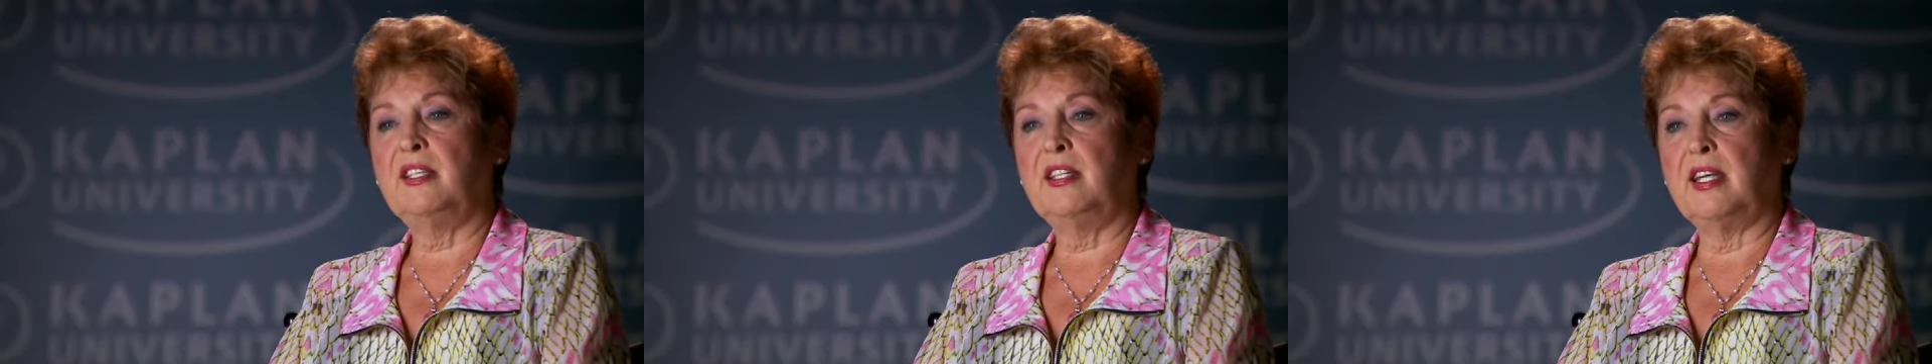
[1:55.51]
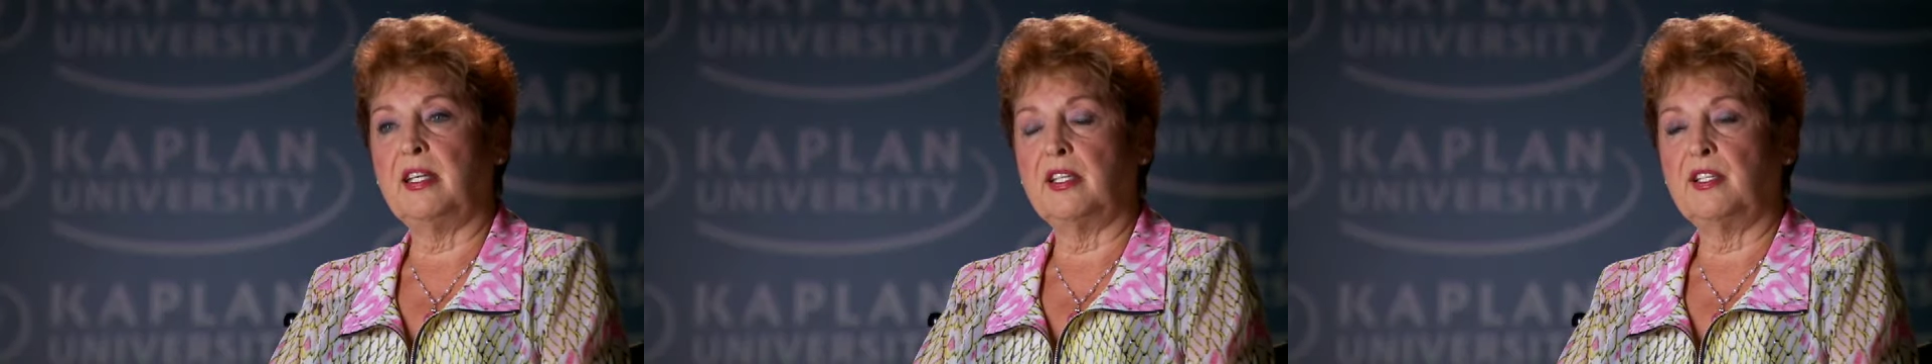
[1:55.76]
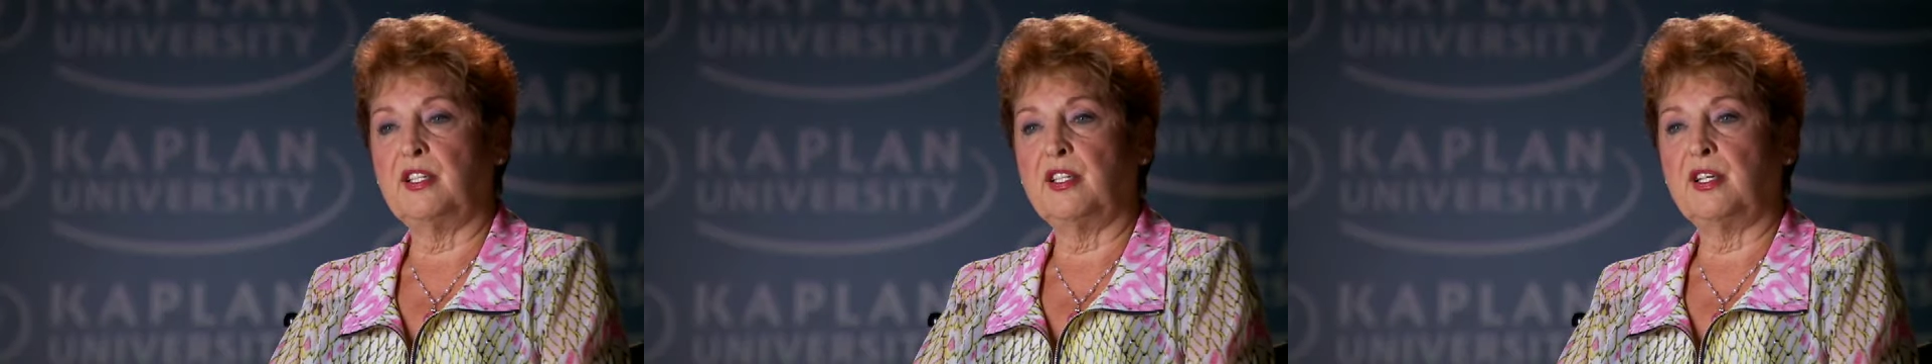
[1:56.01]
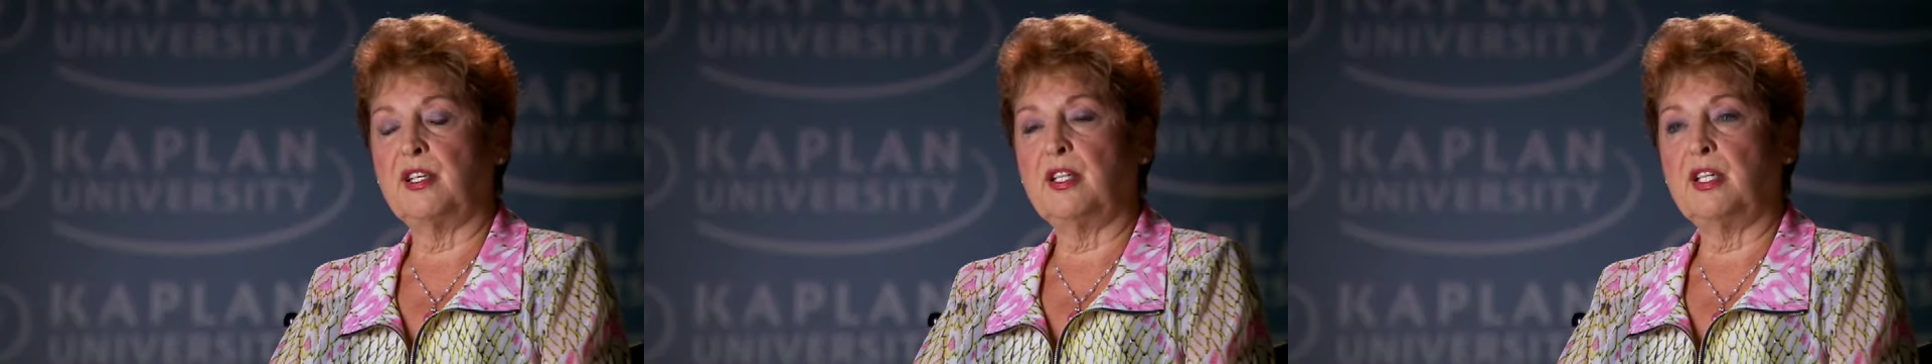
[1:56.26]
did
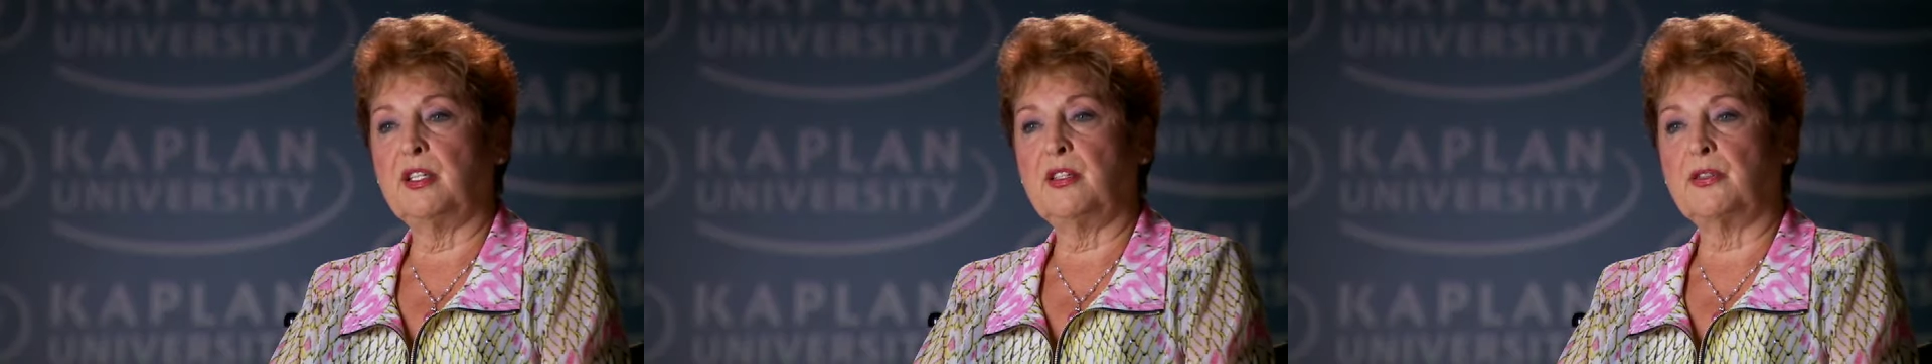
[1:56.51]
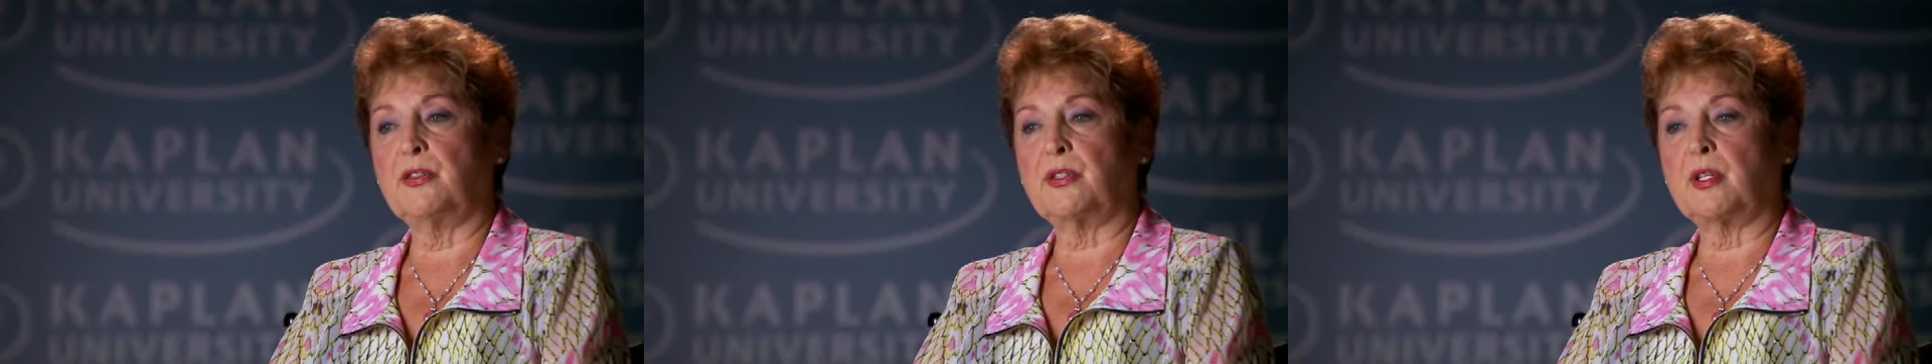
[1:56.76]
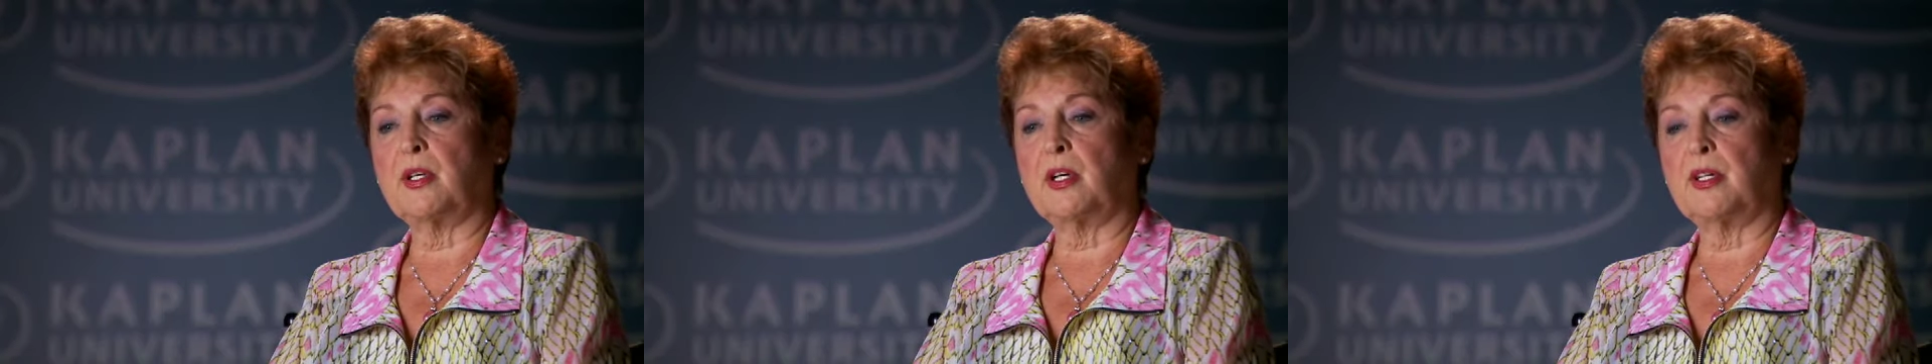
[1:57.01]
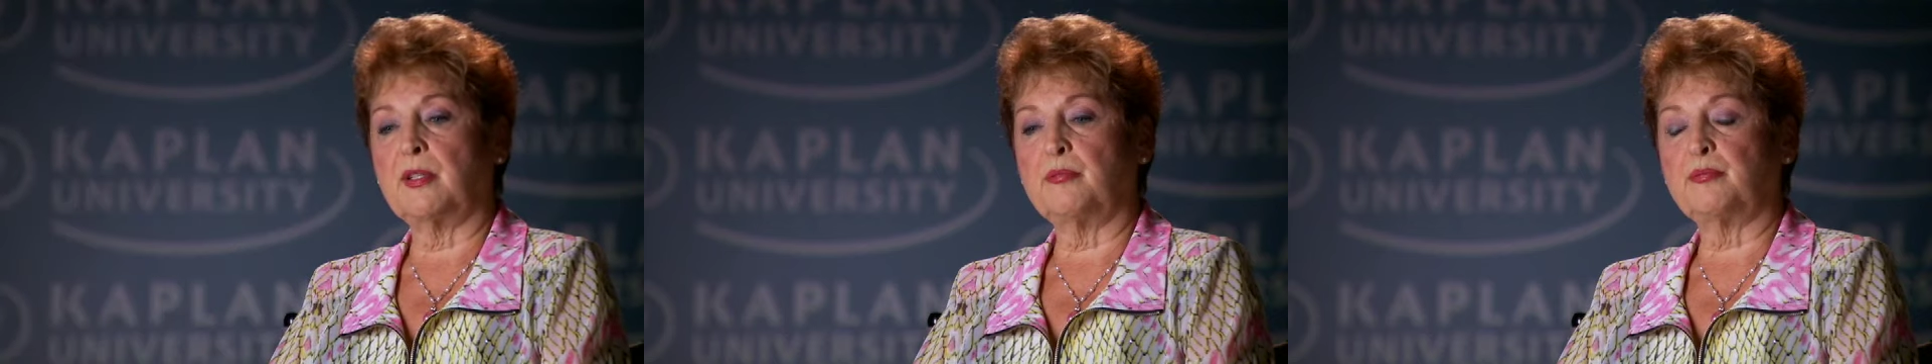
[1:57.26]
is,
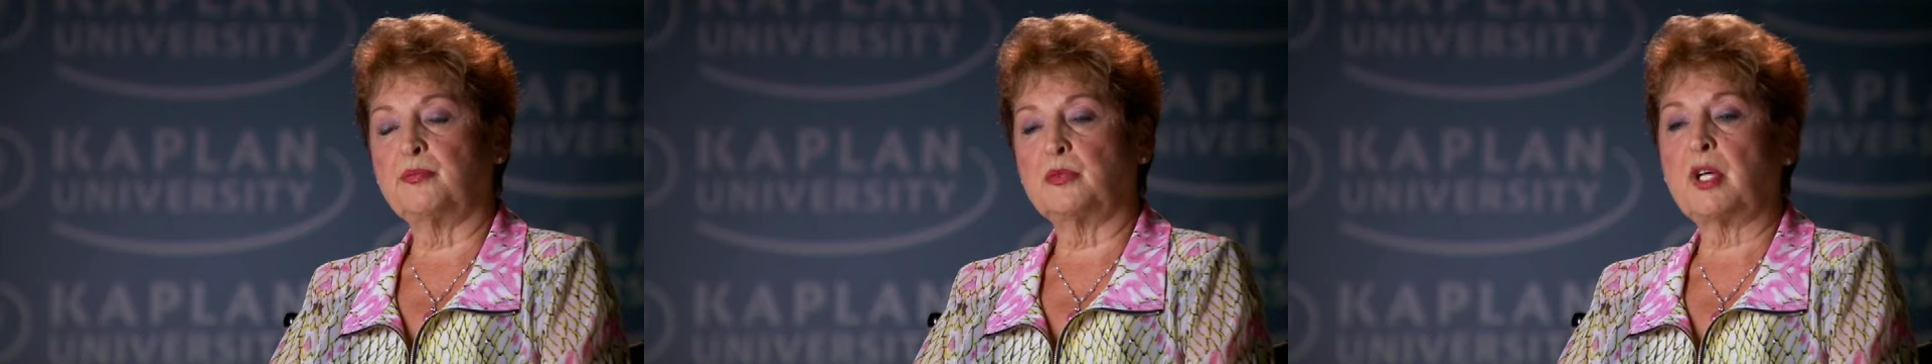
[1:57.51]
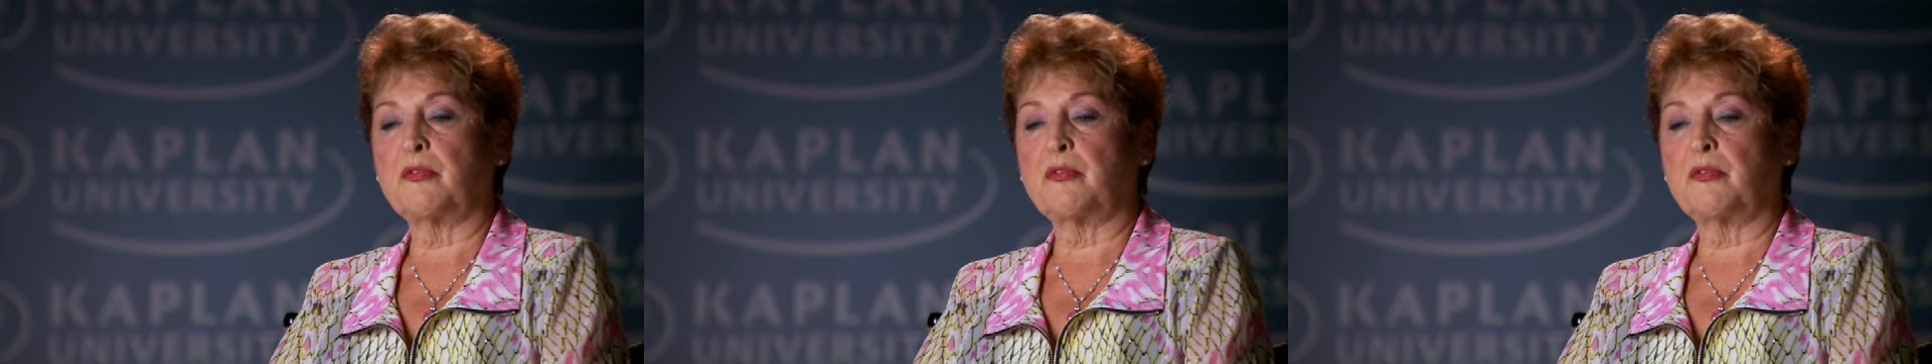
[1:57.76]
um,